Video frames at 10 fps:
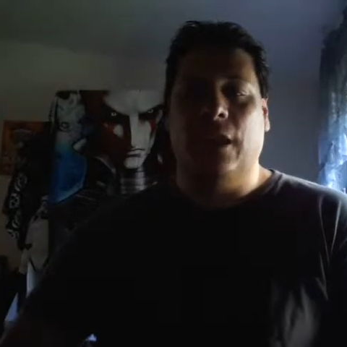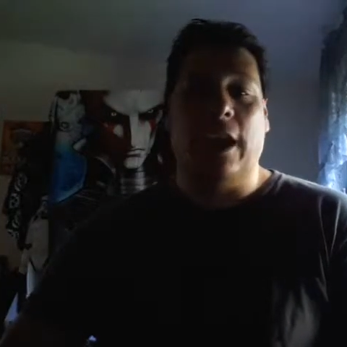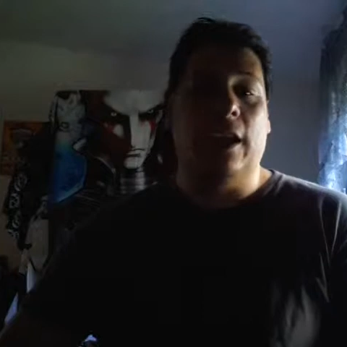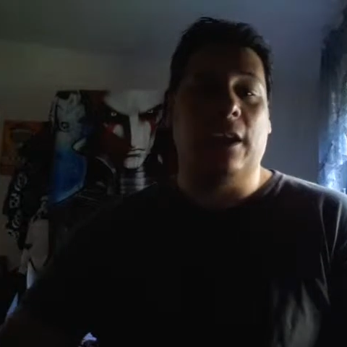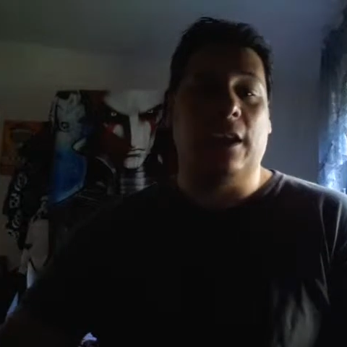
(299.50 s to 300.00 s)

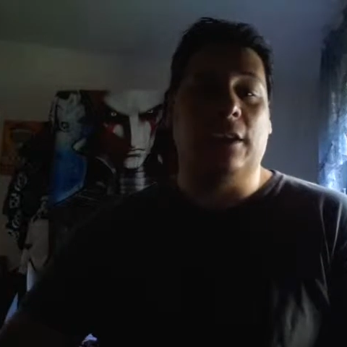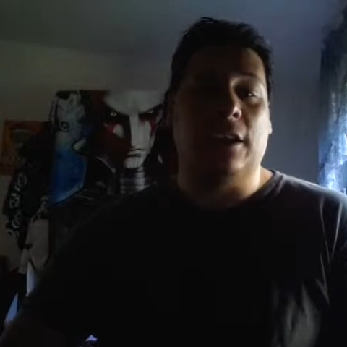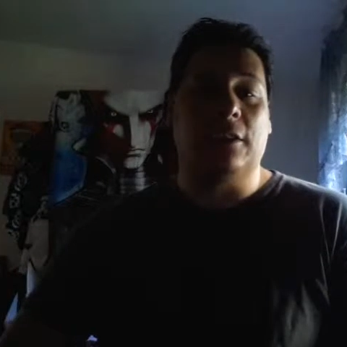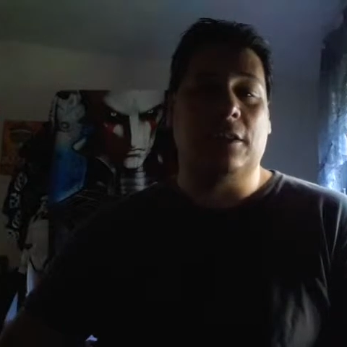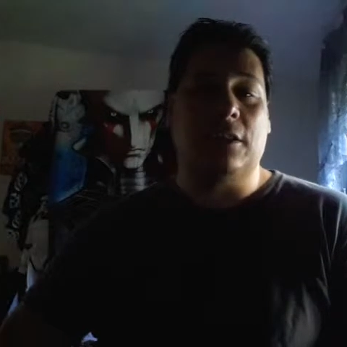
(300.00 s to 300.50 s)
kind of
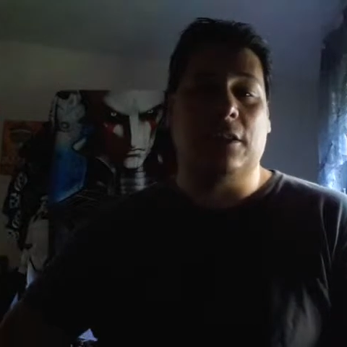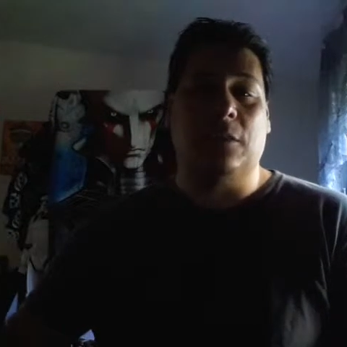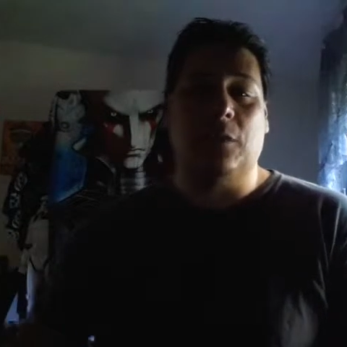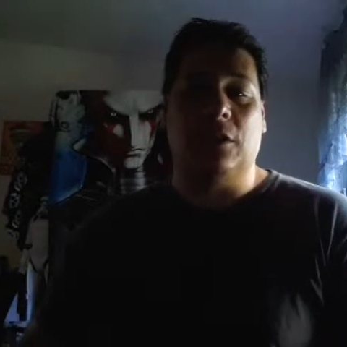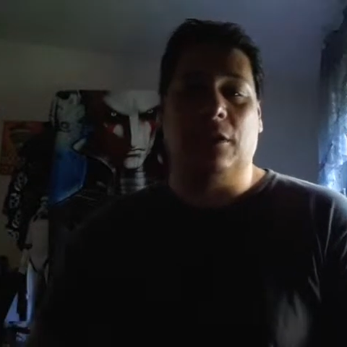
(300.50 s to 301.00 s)
test the
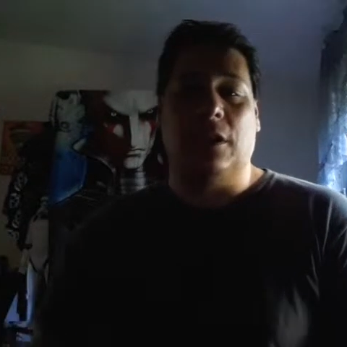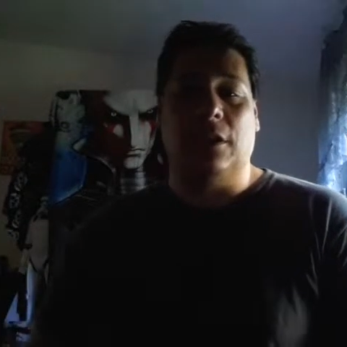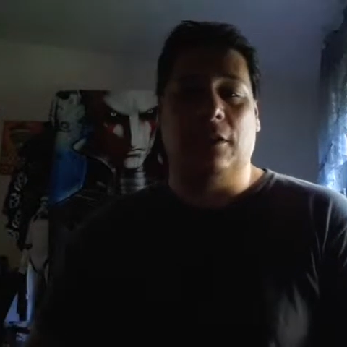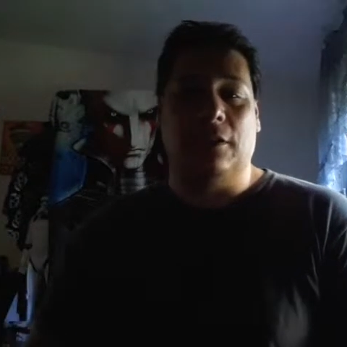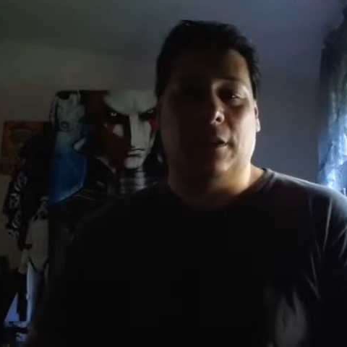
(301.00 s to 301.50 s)
system
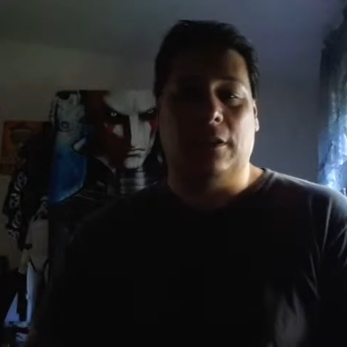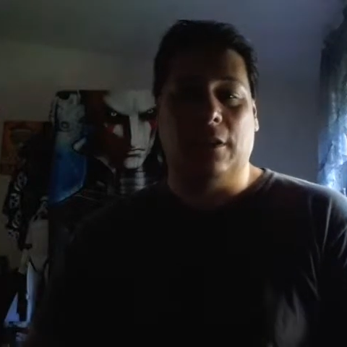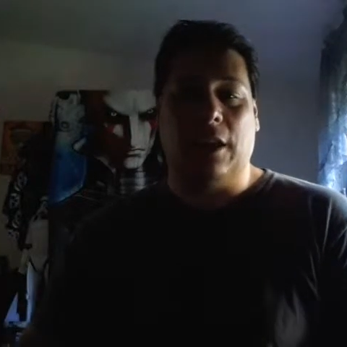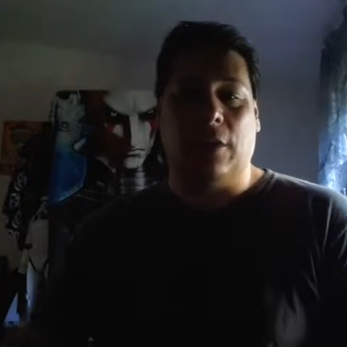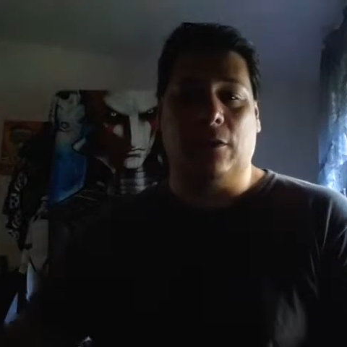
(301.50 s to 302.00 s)

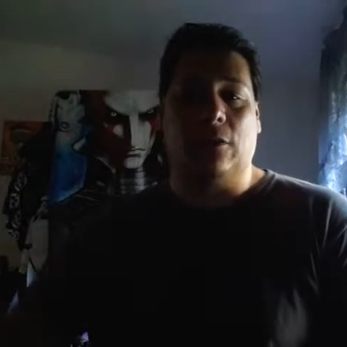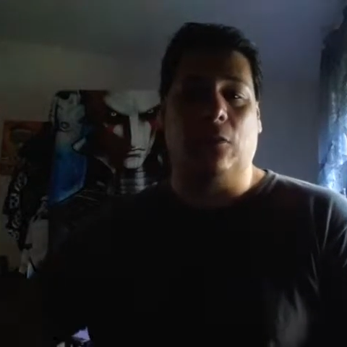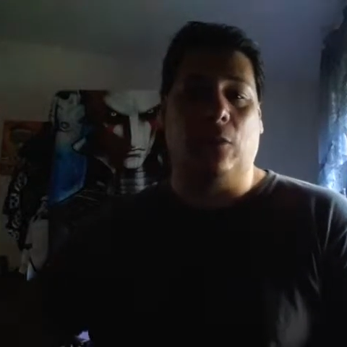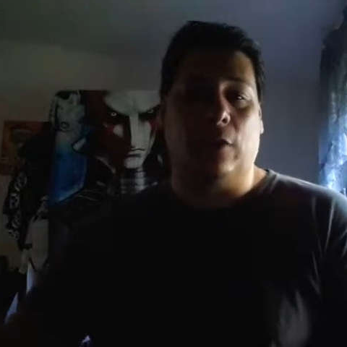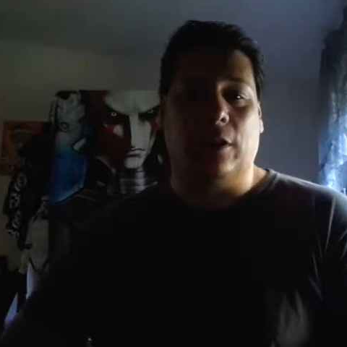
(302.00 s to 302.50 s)
and see how it's
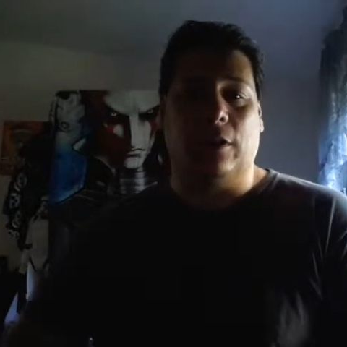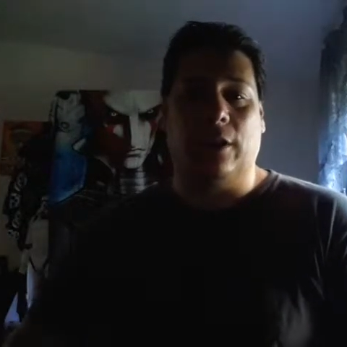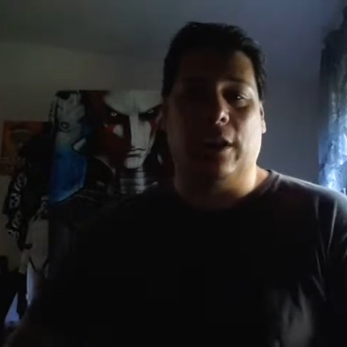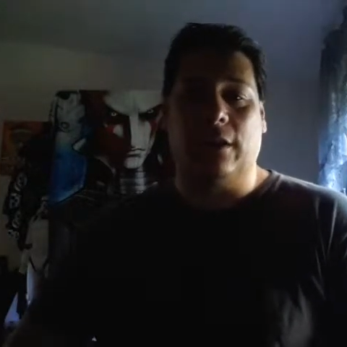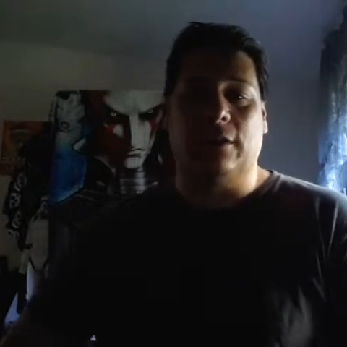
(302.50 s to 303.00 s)
going to work and
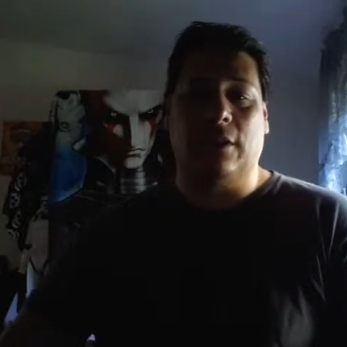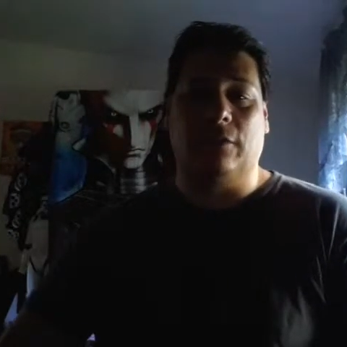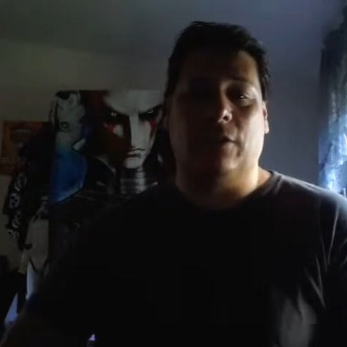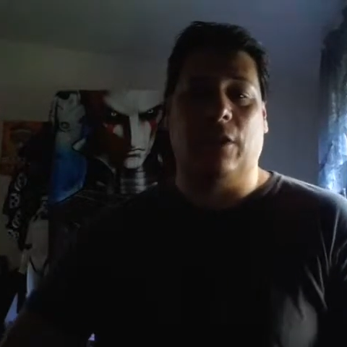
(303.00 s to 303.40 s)
all that, because I've